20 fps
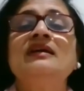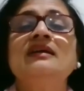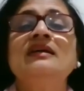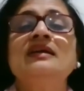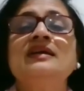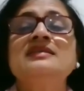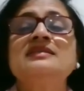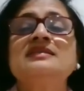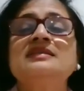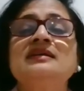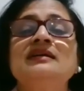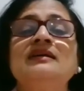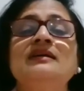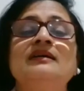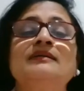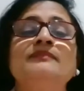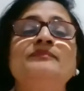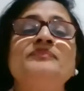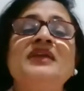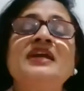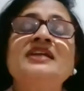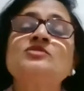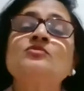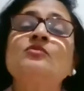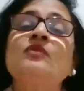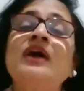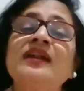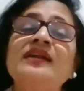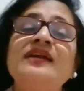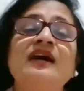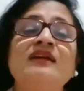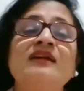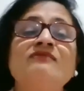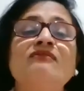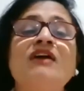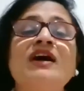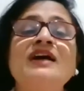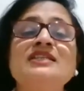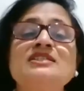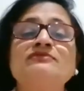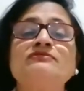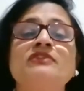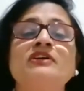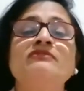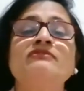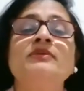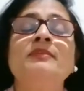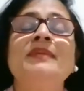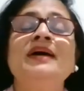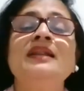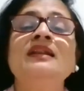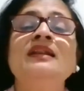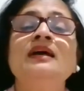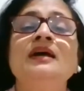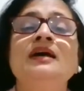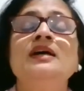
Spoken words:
is, it's very unwise for women